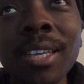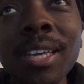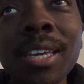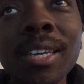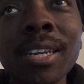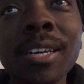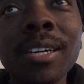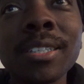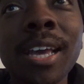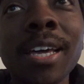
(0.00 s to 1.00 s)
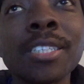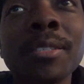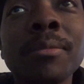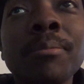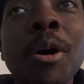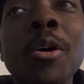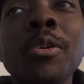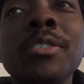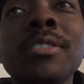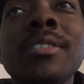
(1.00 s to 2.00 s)
He getting the cuz ass.
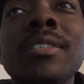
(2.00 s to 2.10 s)
Pose.